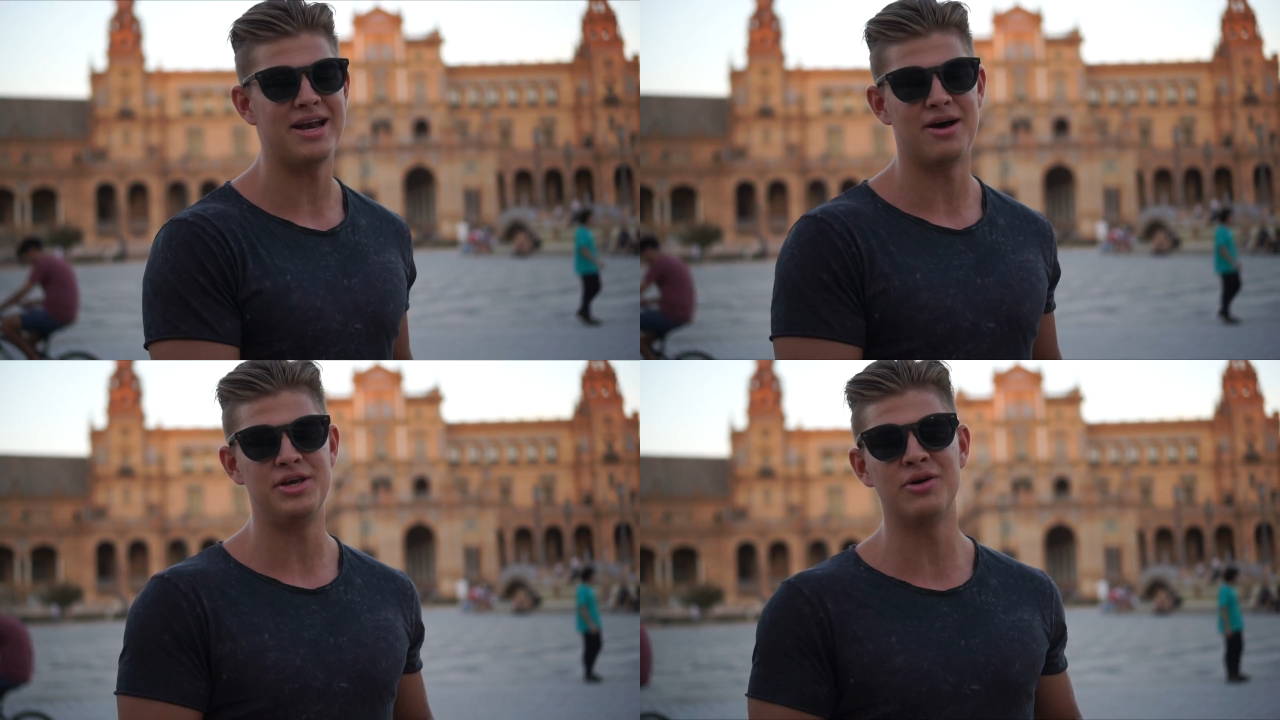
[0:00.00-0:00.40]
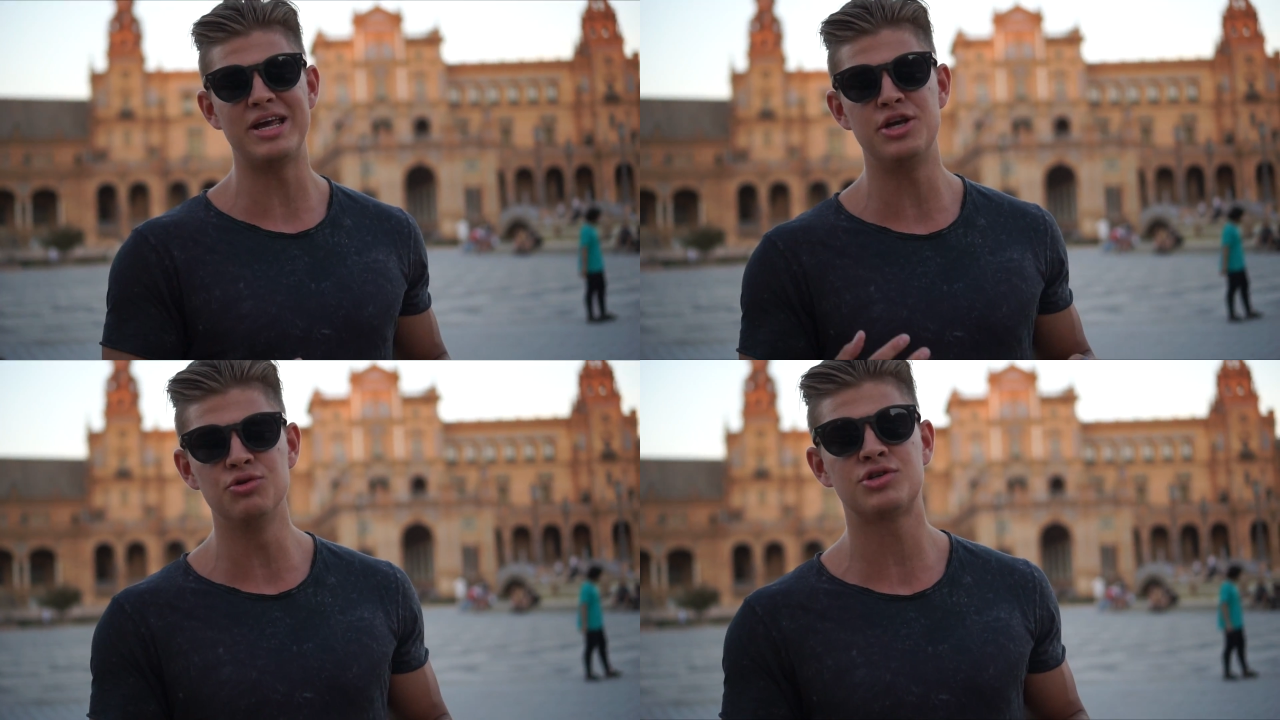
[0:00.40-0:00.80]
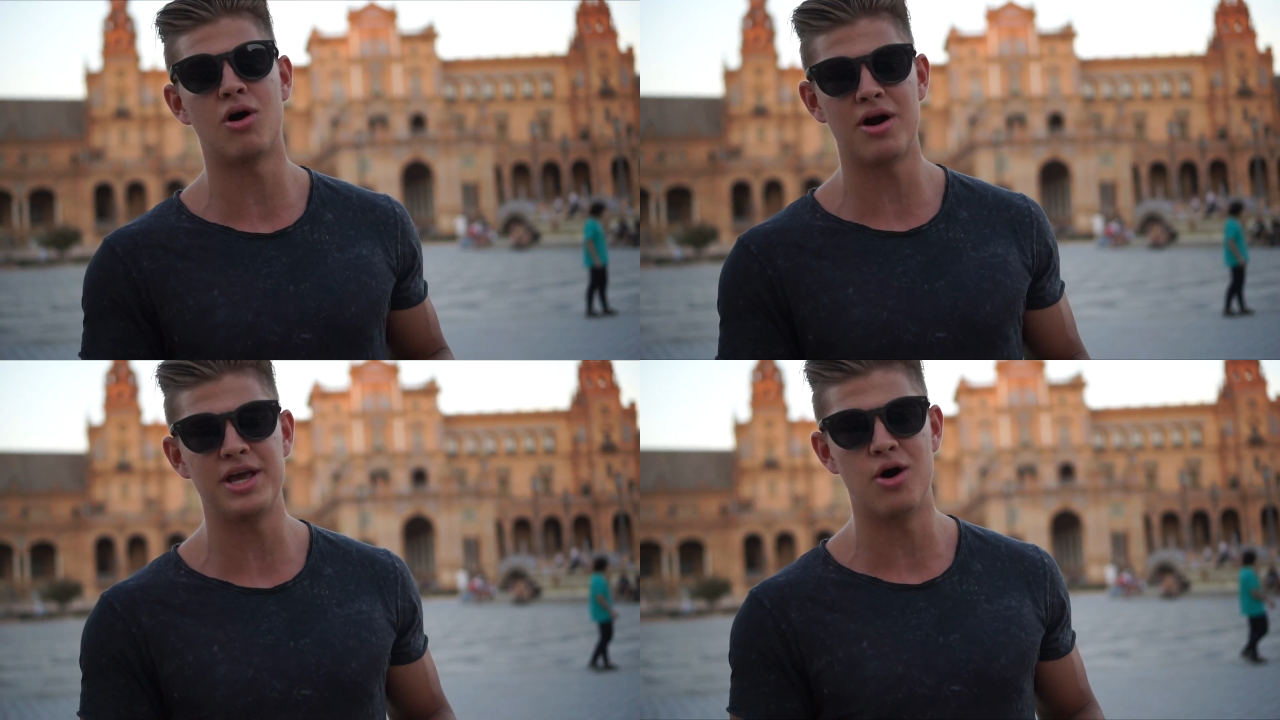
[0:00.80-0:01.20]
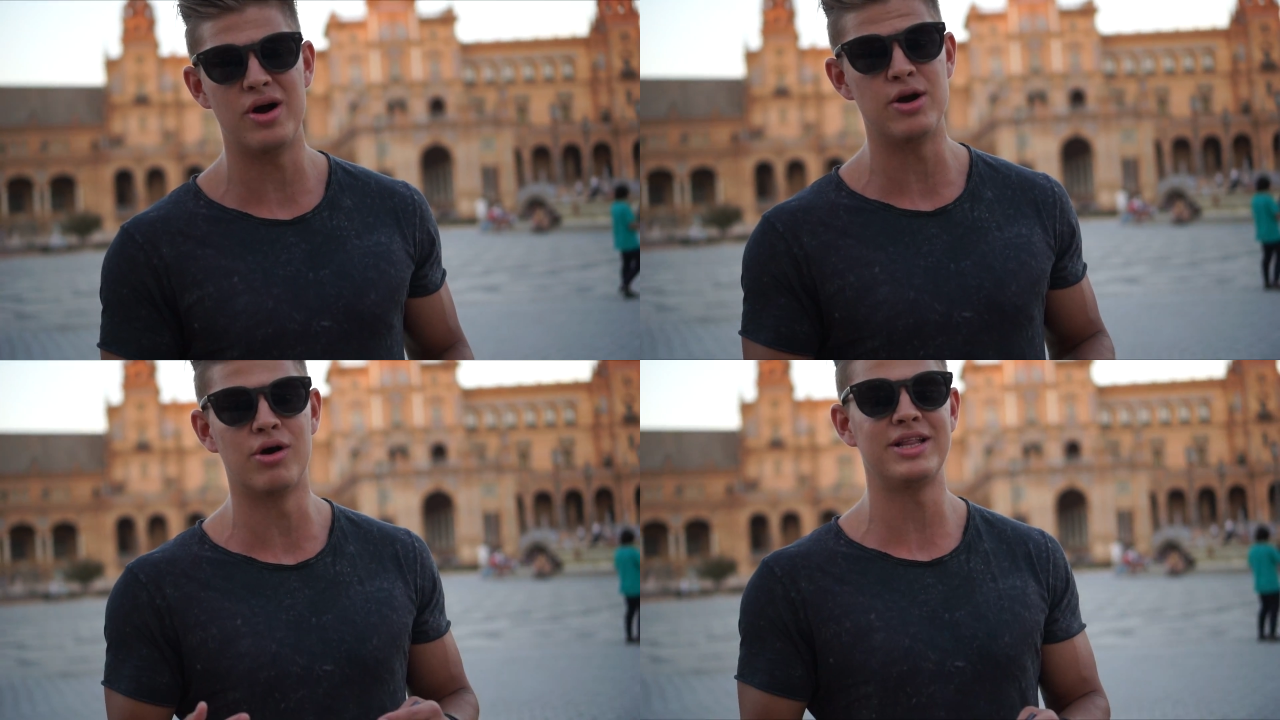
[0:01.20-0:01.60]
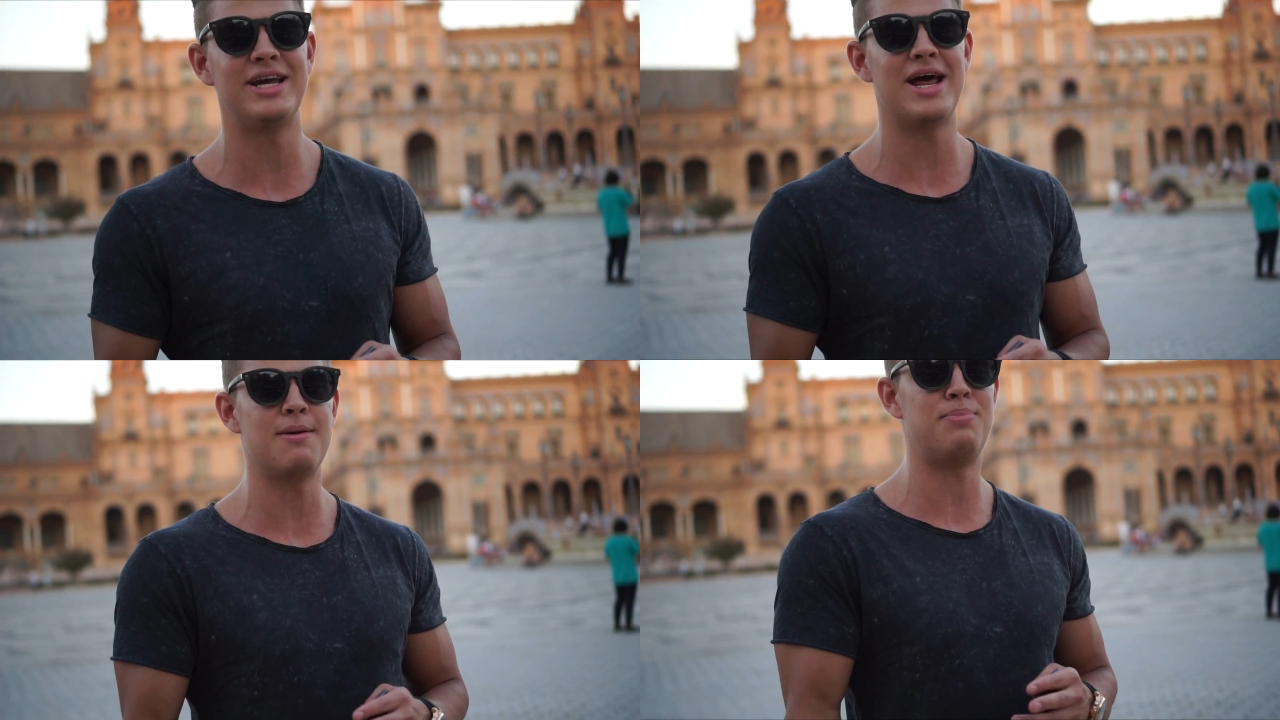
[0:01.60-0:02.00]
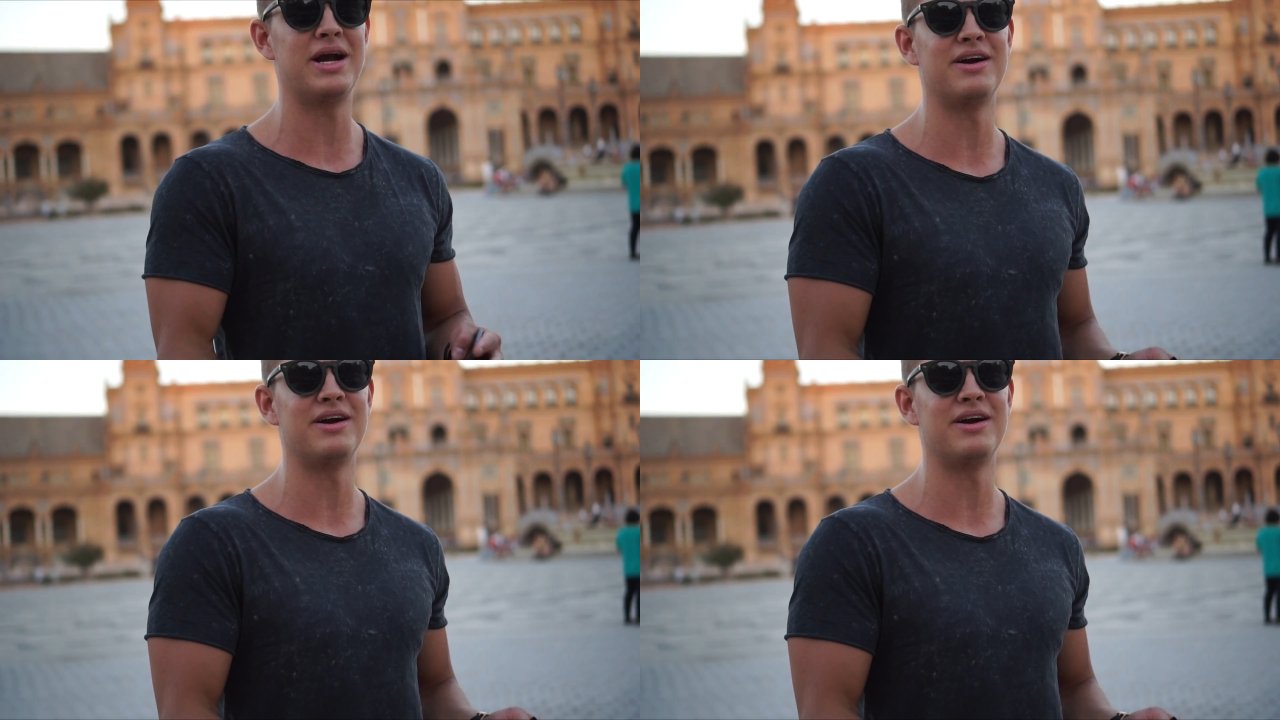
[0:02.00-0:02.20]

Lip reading: Now, you can use cardio in order to get a bigger